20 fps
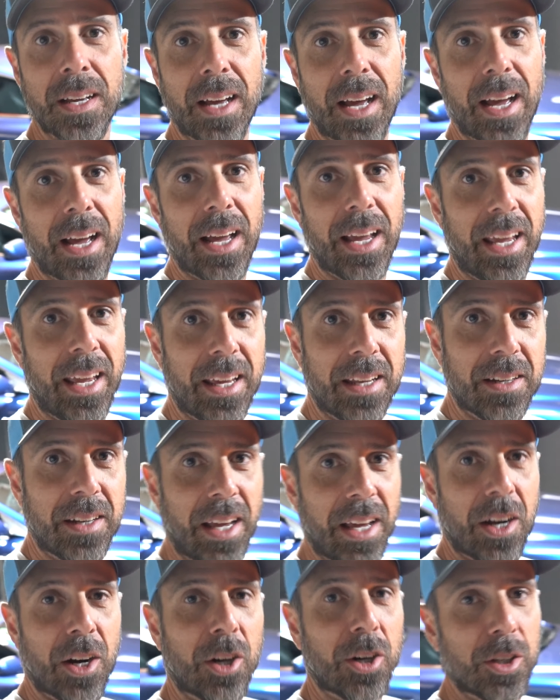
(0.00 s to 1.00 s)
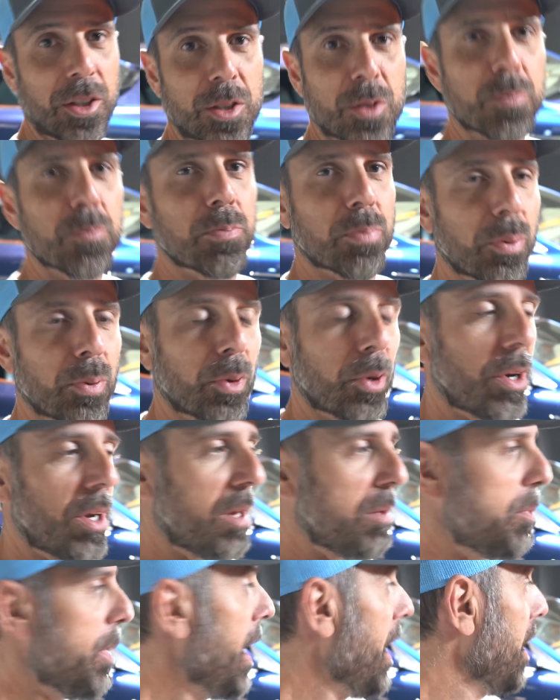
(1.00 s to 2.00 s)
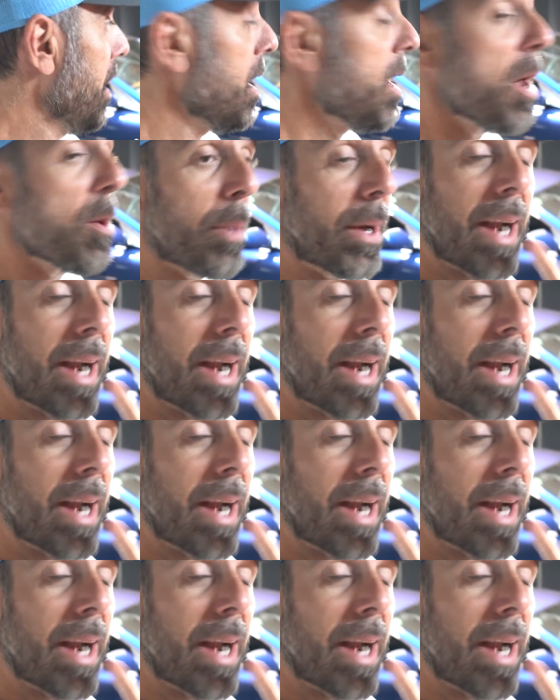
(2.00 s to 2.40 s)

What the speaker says: It hurts pretty bad.